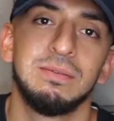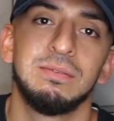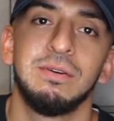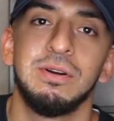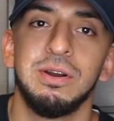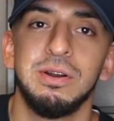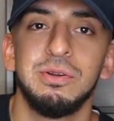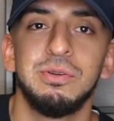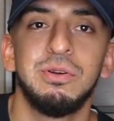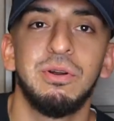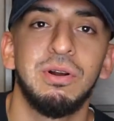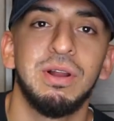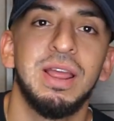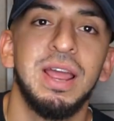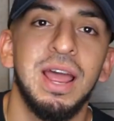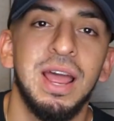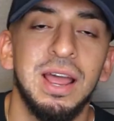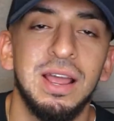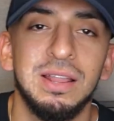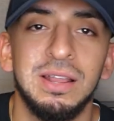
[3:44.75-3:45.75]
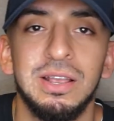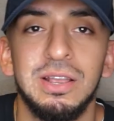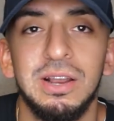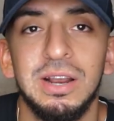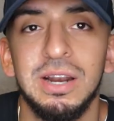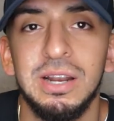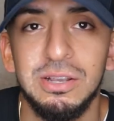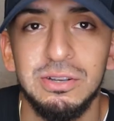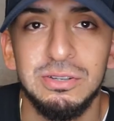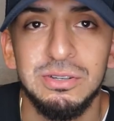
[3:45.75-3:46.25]
For a New York hat that you're
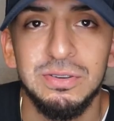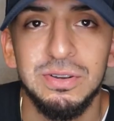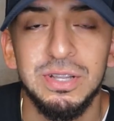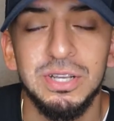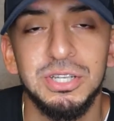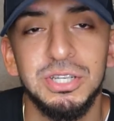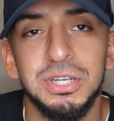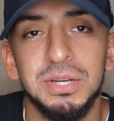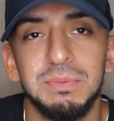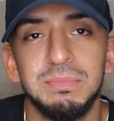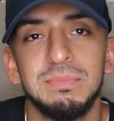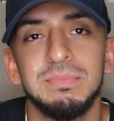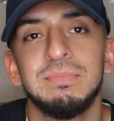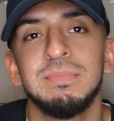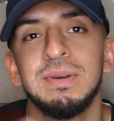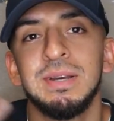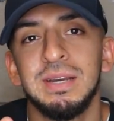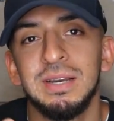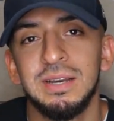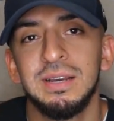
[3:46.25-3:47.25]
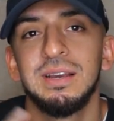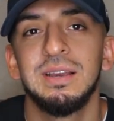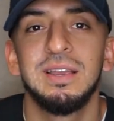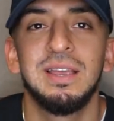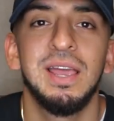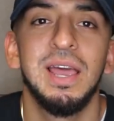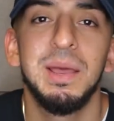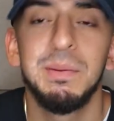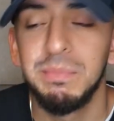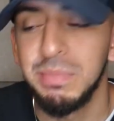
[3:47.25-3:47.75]
going to use for the gym,
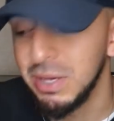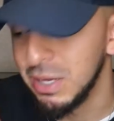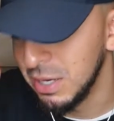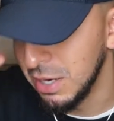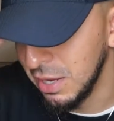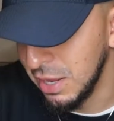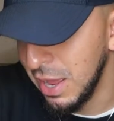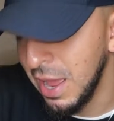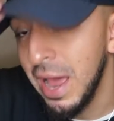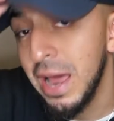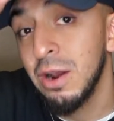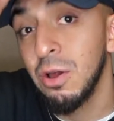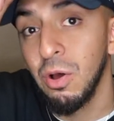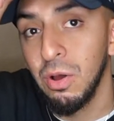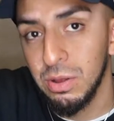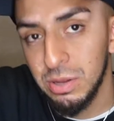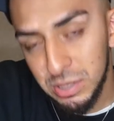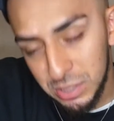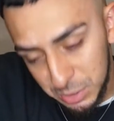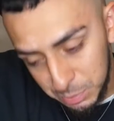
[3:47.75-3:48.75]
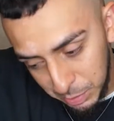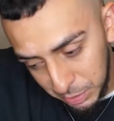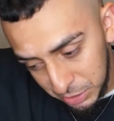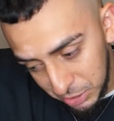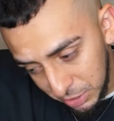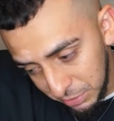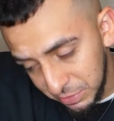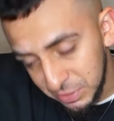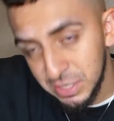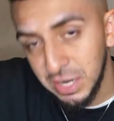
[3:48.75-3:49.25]
can't beat it at all.
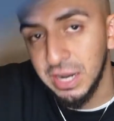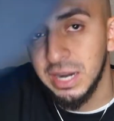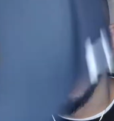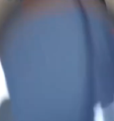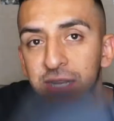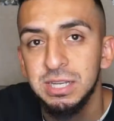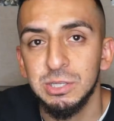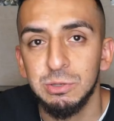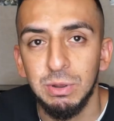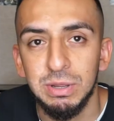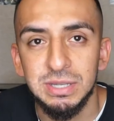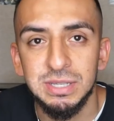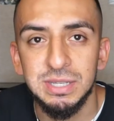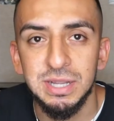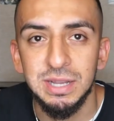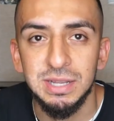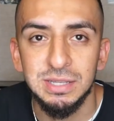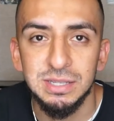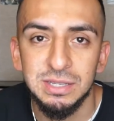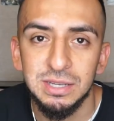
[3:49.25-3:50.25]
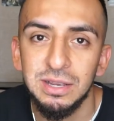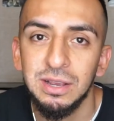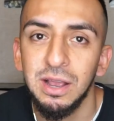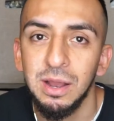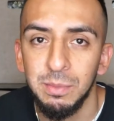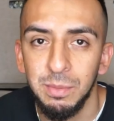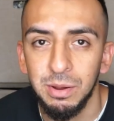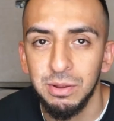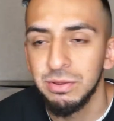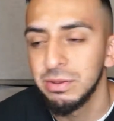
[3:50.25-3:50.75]
Especially if it's not going to get sweat stains.
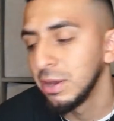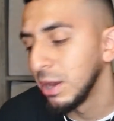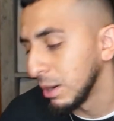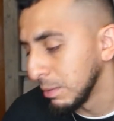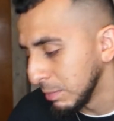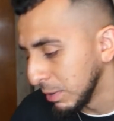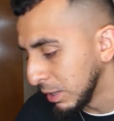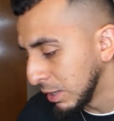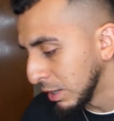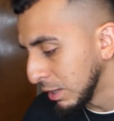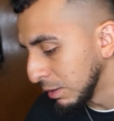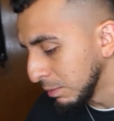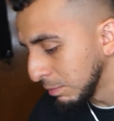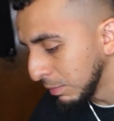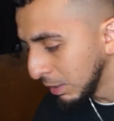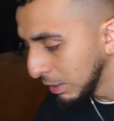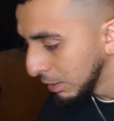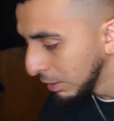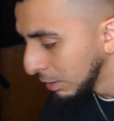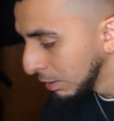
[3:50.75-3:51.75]
Come on, you got to be kidding me.